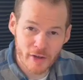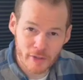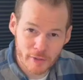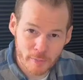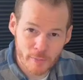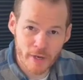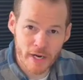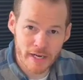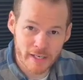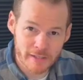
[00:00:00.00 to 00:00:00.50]
the
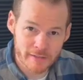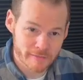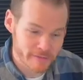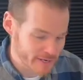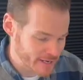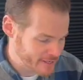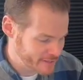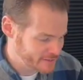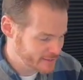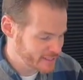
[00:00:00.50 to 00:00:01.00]
bragging
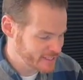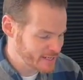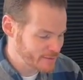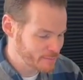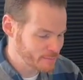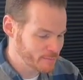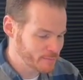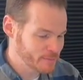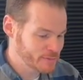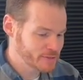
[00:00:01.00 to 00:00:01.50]
device, and
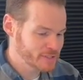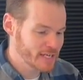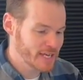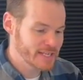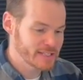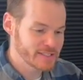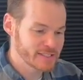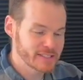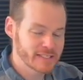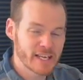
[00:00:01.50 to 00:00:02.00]
I'm
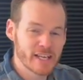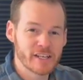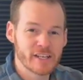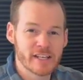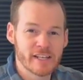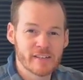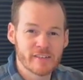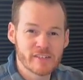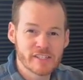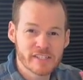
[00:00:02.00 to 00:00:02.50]
sizing down
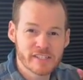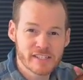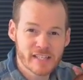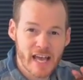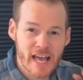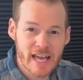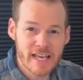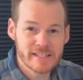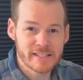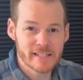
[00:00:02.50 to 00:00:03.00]
a
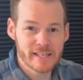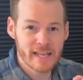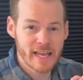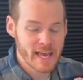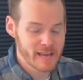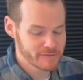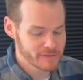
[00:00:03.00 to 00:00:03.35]
size and a half.